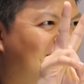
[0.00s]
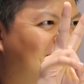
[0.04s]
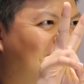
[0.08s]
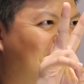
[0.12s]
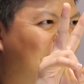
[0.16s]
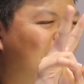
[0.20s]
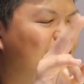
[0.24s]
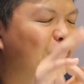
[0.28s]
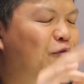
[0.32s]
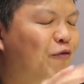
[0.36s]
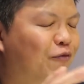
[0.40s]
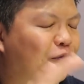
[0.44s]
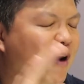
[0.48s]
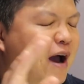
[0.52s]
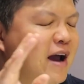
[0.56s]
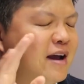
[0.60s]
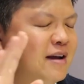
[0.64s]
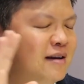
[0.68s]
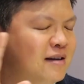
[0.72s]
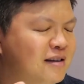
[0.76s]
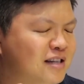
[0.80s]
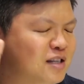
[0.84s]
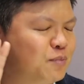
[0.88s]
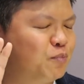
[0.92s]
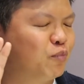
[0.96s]
Okay, the
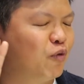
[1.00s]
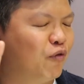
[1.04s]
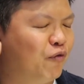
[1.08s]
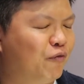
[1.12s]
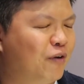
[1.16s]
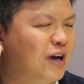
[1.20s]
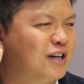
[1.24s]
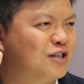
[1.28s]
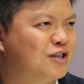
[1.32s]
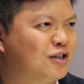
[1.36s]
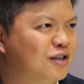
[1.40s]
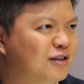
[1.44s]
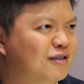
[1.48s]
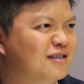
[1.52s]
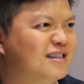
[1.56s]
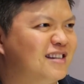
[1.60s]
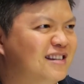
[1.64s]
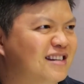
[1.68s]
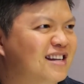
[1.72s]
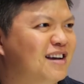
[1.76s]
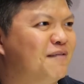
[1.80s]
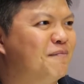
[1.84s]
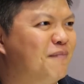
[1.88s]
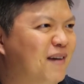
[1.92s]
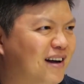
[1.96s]
finest professionals
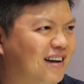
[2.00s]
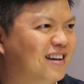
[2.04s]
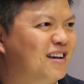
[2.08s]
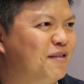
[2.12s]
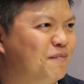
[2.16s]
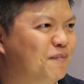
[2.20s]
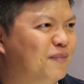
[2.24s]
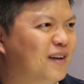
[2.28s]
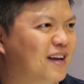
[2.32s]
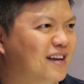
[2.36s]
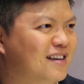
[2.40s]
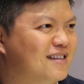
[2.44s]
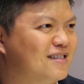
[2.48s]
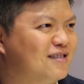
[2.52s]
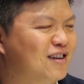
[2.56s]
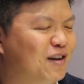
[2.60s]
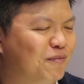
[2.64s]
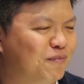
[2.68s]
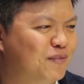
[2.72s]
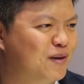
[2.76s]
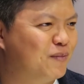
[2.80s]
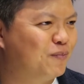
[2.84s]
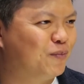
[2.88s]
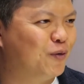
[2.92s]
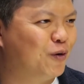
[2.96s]
in the marketplace. You
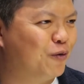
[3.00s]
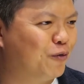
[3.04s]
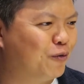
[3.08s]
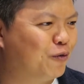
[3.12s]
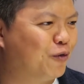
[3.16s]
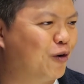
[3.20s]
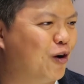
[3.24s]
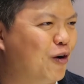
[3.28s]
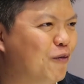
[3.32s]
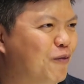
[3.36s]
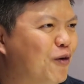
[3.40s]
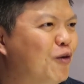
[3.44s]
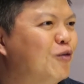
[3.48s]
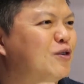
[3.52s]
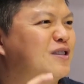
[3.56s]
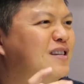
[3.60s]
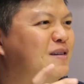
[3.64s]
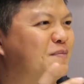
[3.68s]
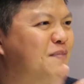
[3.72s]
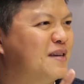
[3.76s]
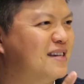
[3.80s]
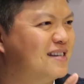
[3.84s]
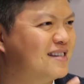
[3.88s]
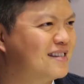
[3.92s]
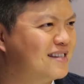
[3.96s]
have people from
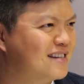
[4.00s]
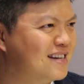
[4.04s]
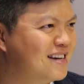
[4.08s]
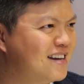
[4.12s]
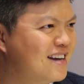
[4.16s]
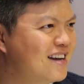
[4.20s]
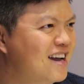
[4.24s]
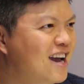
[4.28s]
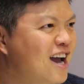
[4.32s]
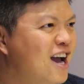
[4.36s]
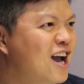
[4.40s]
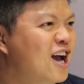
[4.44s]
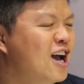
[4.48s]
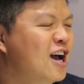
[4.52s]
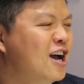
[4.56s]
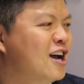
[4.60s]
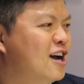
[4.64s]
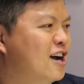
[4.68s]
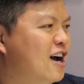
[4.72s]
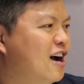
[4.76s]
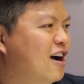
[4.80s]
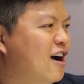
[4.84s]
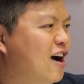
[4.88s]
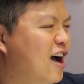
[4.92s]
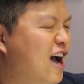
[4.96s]
OCBC,
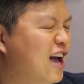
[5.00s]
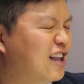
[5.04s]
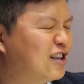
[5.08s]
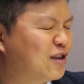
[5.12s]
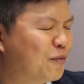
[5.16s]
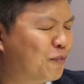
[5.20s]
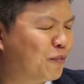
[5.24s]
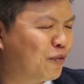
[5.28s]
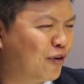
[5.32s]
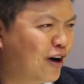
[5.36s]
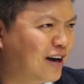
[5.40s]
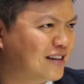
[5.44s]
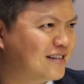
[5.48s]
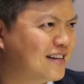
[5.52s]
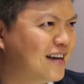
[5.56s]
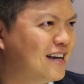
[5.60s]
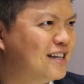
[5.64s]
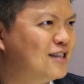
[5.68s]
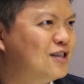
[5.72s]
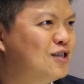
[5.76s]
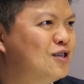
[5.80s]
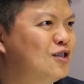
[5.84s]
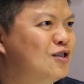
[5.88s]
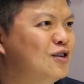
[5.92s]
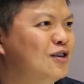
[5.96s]
Enterprise
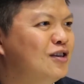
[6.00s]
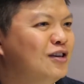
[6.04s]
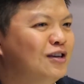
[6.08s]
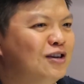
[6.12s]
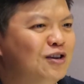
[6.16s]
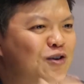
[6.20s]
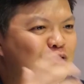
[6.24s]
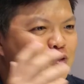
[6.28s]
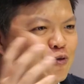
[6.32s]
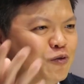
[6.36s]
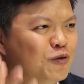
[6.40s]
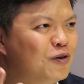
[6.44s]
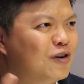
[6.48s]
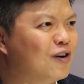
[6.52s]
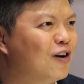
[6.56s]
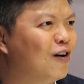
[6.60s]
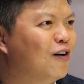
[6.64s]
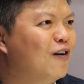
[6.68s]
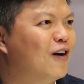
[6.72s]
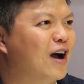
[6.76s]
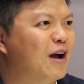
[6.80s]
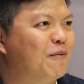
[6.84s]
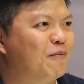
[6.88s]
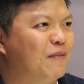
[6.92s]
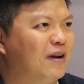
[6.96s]
SG,
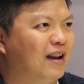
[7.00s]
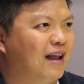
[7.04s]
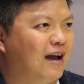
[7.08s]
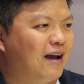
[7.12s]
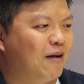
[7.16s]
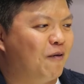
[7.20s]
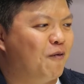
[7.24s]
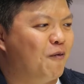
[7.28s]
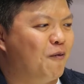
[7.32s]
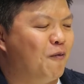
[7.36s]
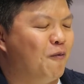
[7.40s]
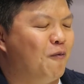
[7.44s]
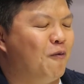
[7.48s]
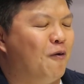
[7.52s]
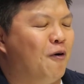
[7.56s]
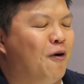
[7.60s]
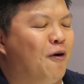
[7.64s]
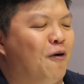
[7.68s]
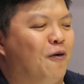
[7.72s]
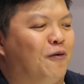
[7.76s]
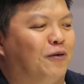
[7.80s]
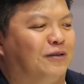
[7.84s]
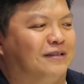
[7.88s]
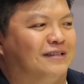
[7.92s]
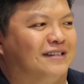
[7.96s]
Google, and we're like,
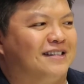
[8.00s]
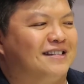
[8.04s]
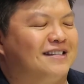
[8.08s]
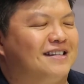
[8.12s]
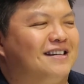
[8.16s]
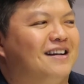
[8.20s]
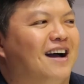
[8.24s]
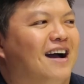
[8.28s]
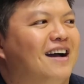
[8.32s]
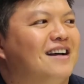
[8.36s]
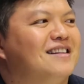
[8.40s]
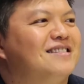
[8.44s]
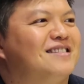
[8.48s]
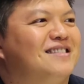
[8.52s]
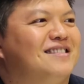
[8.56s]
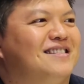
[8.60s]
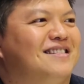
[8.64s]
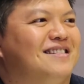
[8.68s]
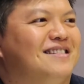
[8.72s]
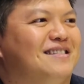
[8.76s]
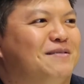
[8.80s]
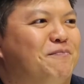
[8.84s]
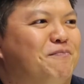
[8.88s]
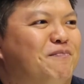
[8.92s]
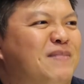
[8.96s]
whoa, this
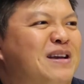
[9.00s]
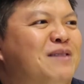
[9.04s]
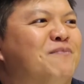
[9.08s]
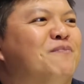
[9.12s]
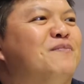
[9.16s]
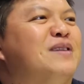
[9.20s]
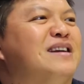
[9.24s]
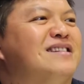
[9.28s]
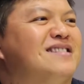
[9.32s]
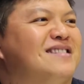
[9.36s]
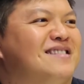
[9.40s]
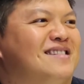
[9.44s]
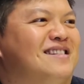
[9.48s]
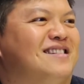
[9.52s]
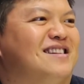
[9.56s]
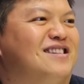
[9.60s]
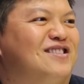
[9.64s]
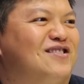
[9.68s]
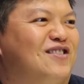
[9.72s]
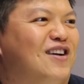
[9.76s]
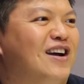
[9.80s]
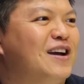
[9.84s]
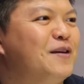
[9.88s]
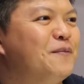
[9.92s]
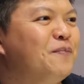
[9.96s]
guy's mean
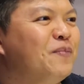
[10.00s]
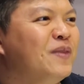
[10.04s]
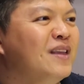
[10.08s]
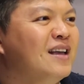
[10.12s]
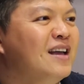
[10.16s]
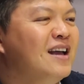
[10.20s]
business, right?